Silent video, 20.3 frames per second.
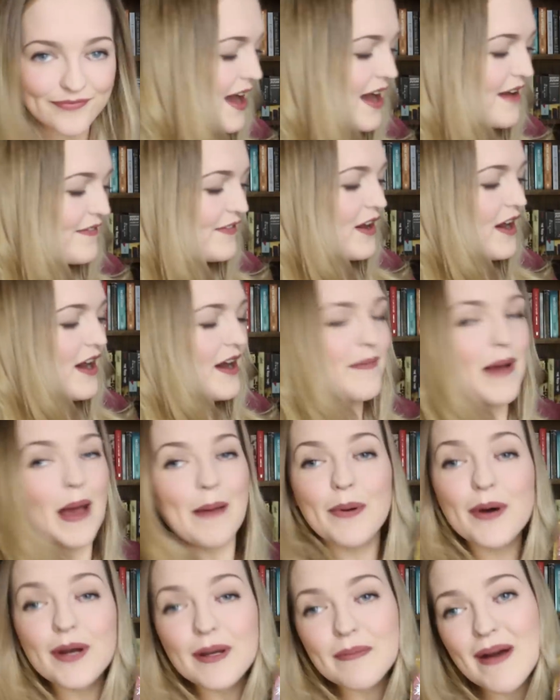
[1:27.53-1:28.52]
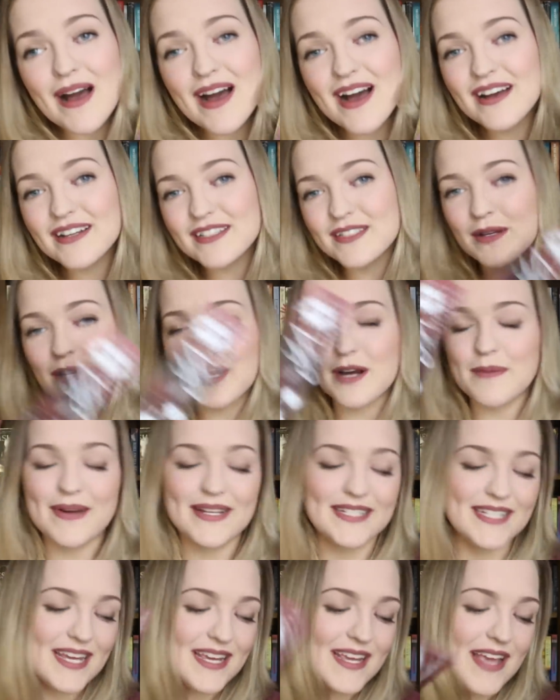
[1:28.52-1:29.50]
I've got my bookmark, so I've got
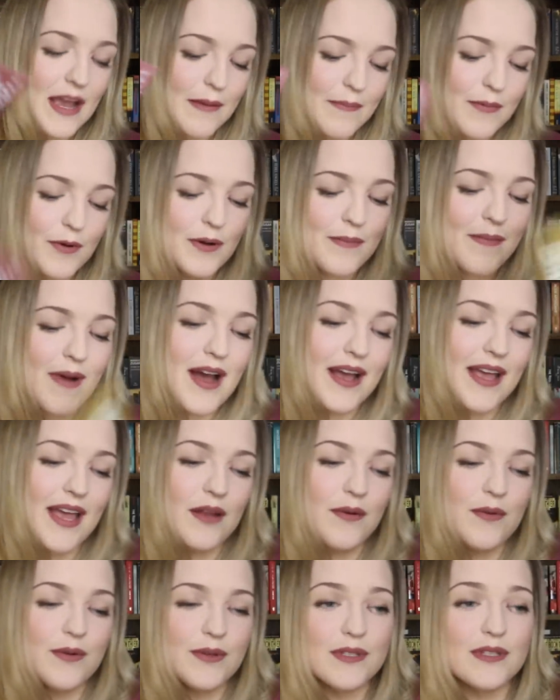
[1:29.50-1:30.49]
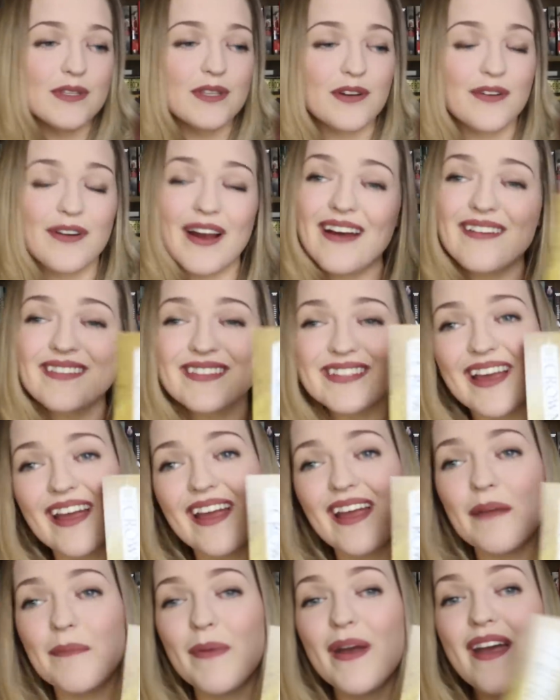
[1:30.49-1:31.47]
my t bookmark and also the Crown's
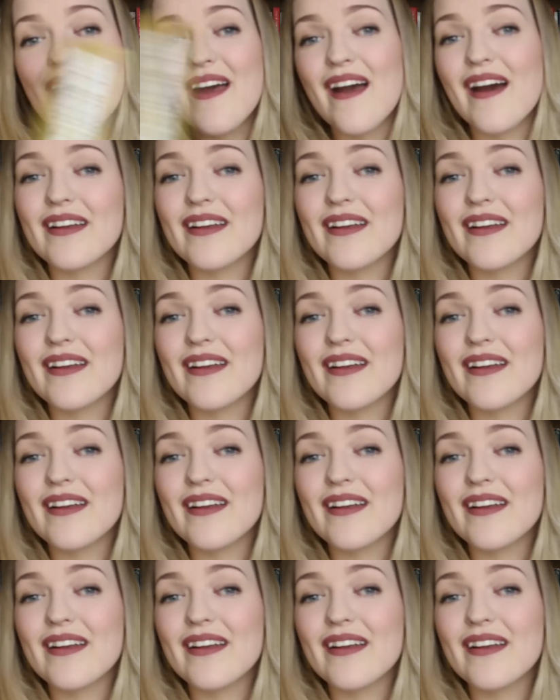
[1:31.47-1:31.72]
Game.